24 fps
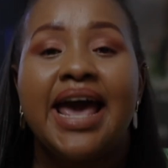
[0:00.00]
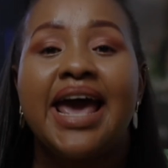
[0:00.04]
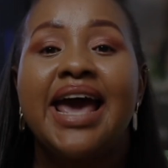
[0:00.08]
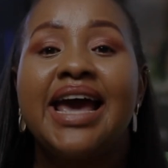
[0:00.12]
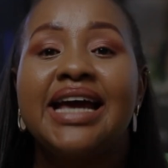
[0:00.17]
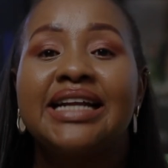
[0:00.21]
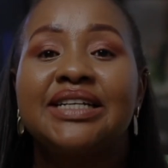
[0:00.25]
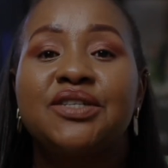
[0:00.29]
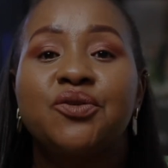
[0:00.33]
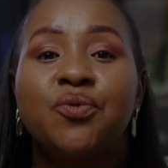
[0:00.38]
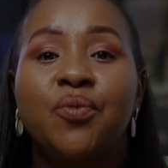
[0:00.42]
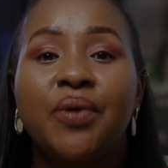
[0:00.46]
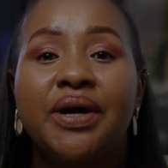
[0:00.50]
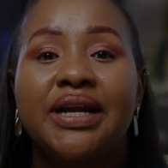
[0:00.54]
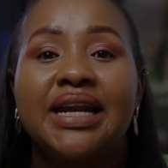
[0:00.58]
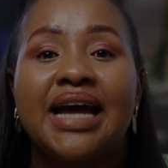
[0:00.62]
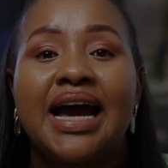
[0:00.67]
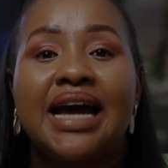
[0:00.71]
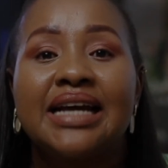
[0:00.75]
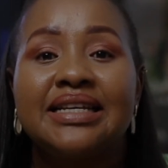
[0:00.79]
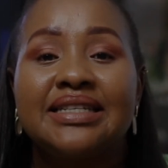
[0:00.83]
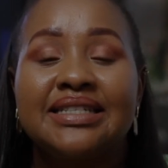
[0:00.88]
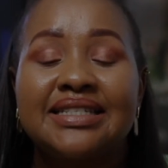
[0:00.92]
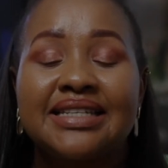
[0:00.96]
And when
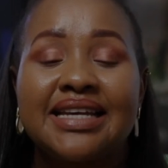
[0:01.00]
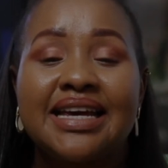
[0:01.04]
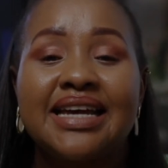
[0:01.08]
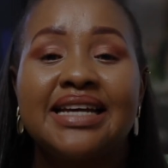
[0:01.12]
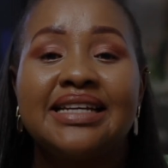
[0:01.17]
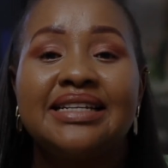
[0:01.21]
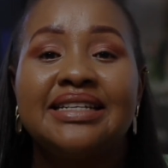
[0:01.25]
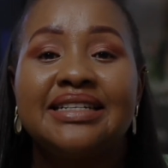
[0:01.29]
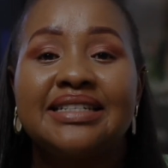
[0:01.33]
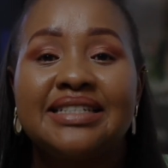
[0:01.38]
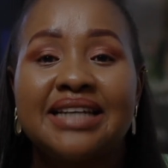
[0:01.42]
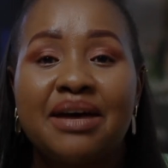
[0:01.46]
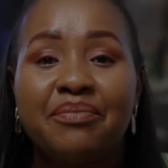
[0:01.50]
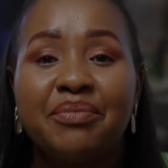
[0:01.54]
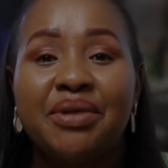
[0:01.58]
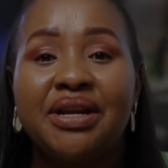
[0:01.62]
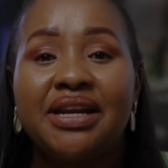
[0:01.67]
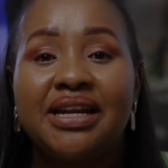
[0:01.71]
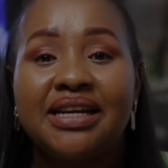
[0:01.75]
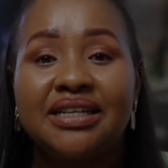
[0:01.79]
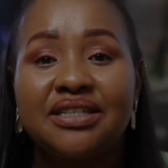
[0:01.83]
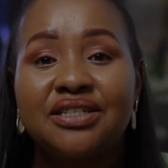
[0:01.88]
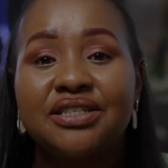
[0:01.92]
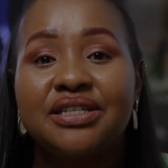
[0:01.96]
I say
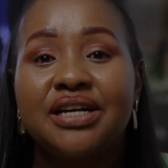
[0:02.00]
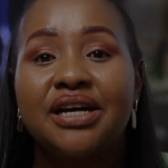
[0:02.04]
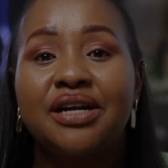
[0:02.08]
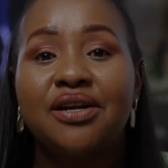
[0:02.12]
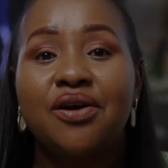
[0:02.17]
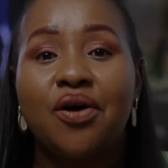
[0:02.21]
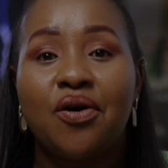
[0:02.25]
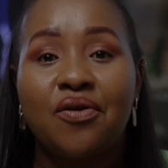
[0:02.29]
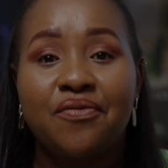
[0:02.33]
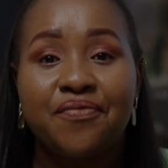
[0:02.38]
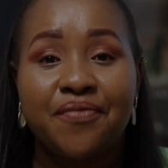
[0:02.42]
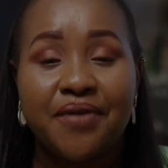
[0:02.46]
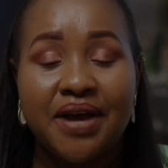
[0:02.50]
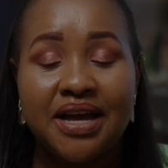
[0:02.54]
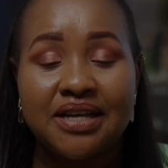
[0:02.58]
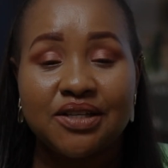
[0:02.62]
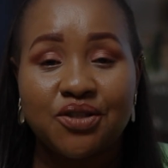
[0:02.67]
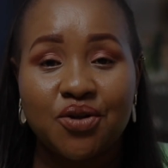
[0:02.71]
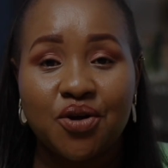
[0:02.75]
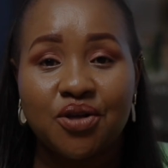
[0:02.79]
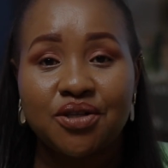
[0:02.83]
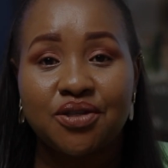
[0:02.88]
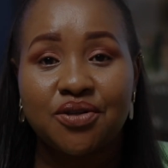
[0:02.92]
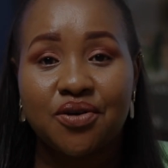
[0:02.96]
determination of
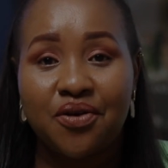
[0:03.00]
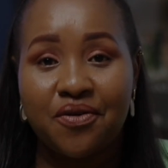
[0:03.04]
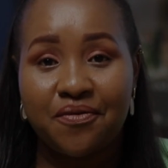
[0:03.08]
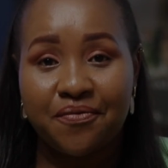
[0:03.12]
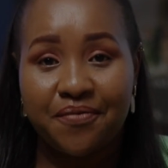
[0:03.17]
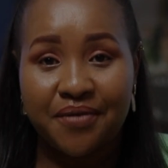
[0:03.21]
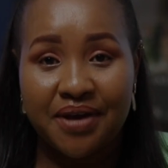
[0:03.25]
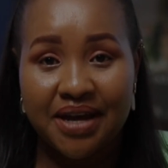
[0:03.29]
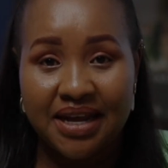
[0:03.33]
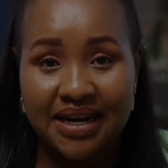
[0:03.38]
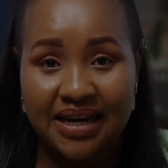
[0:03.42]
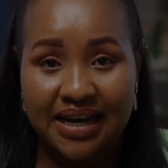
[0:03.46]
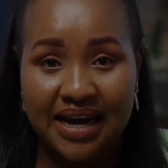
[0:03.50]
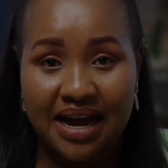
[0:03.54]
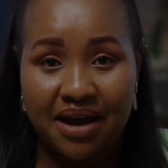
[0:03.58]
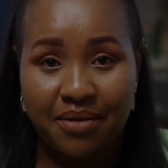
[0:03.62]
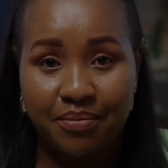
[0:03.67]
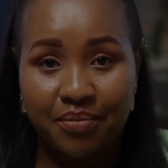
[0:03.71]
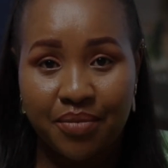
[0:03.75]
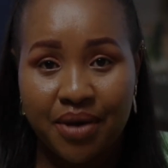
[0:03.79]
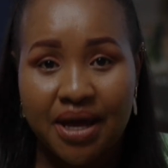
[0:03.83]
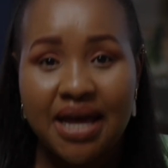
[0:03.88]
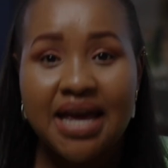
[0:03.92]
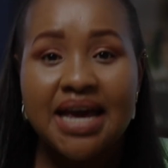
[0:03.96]
source of
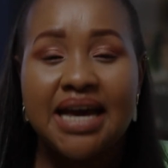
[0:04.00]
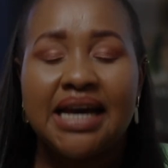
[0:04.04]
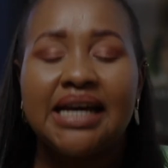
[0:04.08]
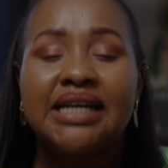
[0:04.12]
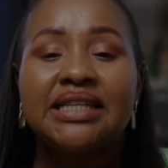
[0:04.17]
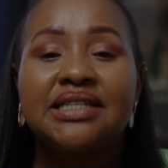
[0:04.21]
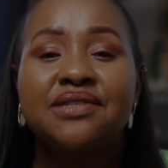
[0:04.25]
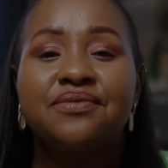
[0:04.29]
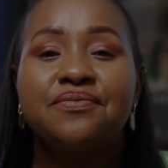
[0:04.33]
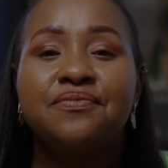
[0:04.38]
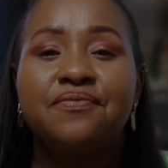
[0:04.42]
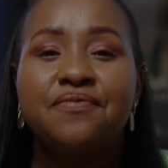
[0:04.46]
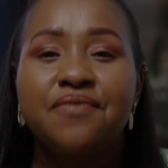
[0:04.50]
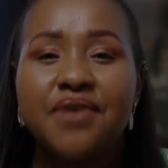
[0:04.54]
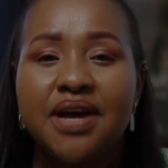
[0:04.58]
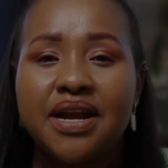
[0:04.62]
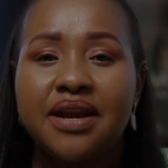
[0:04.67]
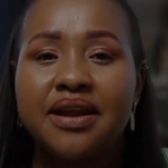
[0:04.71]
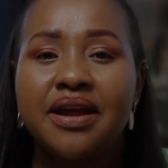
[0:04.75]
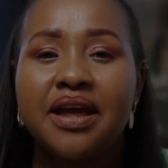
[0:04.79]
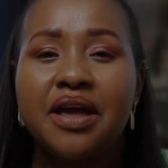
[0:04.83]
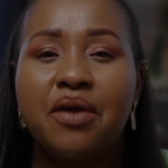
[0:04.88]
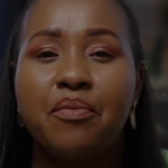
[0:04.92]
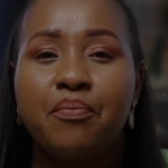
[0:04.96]
income, it's
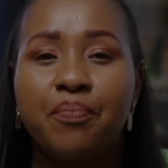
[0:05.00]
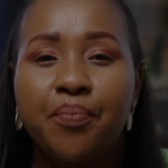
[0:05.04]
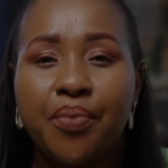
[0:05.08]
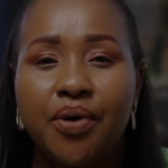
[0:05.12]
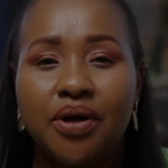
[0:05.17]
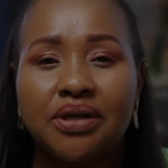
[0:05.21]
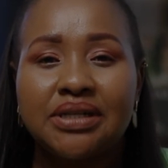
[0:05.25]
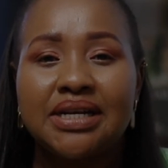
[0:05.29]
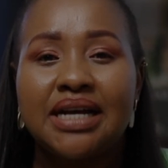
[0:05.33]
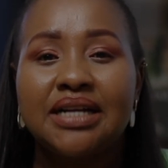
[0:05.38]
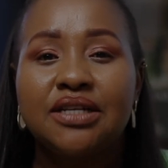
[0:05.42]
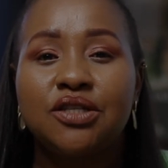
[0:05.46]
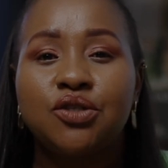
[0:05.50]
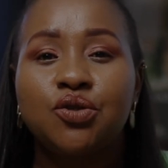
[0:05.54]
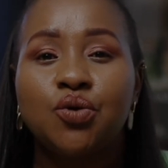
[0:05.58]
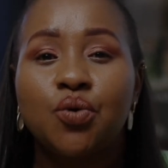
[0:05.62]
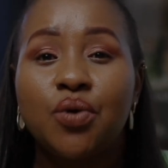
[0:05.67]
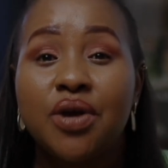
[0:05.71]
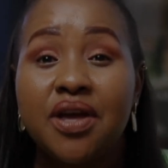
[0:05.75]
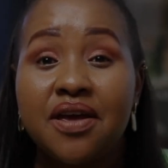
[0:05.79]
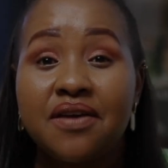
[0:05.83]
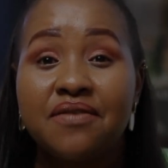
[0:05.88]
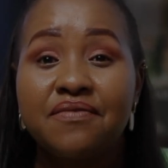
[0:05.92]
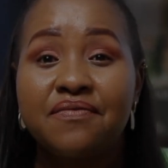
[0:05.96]
very important to
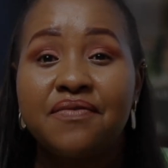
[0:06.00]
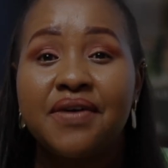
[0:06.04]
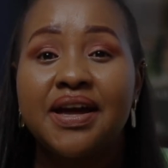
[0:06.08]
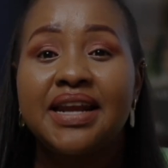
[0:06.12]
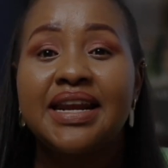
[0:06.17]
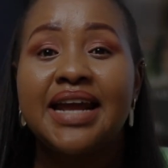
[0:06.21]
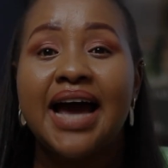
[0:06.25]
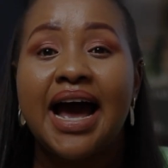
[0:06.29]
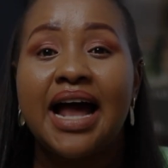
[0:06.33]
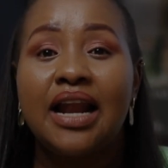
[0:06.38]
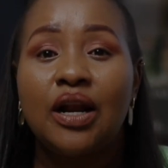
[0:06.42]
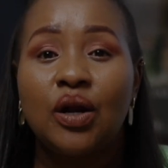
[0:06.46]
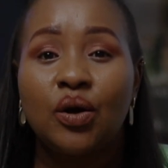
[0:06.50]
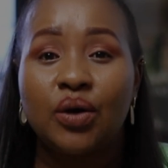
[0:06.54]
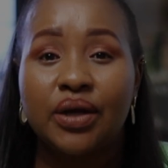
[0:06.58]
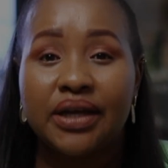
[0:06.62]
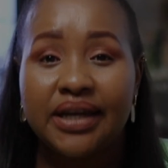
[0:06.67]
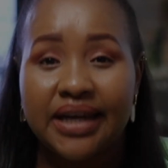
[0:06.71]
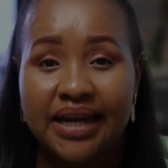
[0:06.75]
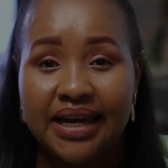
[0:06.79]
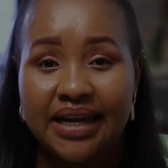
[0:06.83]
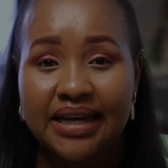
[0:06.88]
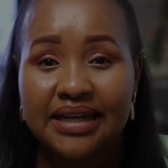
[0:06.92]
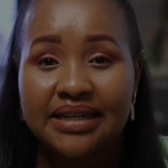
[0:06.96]
even
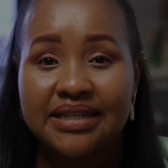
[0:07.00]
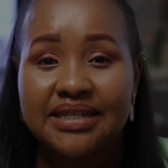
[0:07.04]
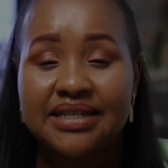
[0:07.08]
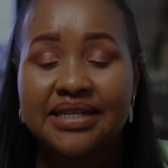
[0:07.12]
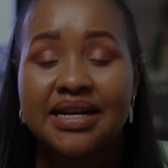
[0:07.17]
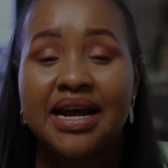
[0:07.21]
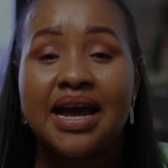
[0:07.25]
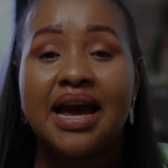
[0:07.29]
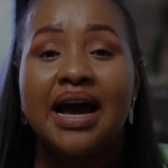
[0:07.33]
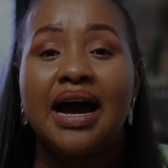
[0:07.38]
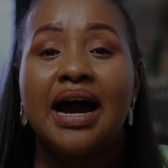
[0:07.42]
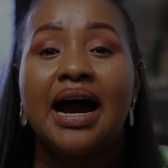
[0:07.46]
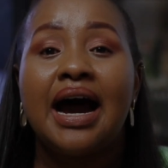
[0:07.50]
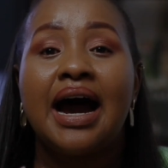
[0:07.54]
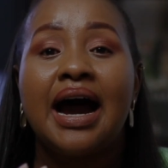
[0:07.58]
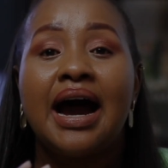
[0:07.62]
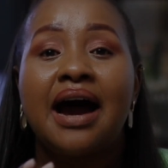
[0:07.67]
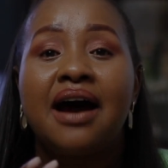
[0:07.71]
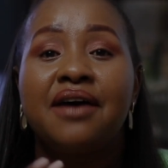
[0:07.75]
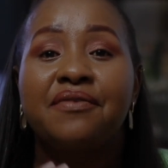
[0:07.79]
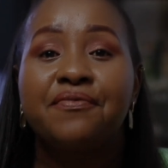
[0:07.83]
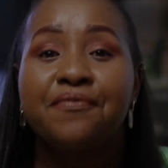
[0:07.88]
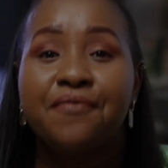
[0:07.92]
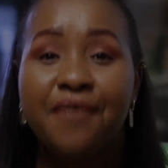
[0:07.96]
allocate
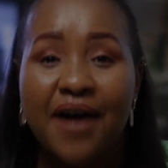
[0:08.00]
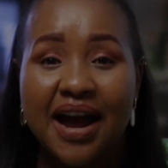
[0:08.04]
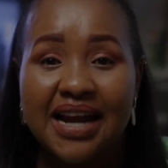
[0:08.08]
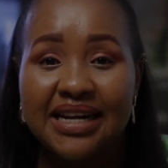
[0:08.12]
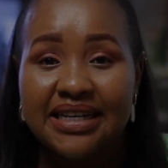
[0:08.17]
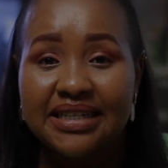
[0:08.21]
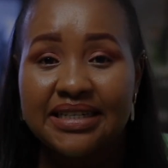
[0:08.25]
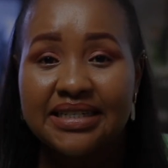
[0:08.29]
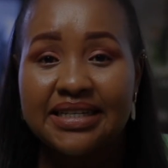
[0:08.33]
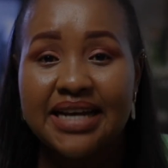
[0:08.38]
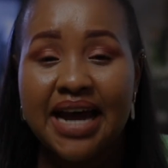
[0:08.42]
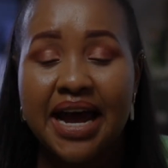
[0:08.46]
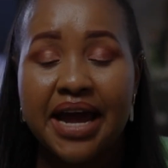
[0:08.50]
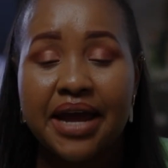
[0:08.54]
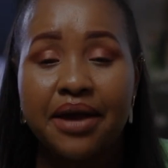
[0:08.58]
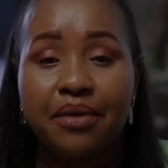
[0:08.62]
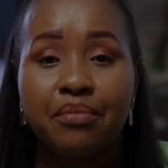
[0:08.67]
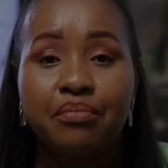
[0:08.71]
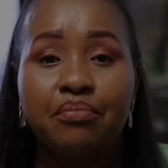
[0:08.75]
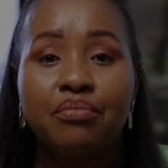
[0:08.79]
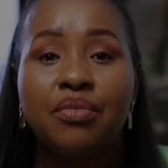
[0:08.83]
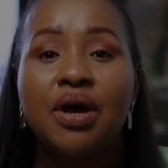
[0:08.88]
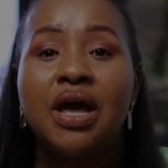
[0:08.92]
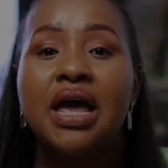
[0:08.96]
fun
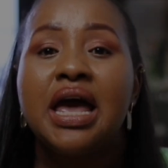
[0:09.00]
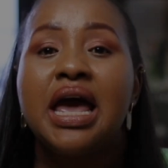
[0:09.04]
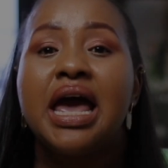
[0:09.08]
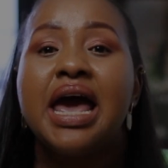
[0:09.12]
time,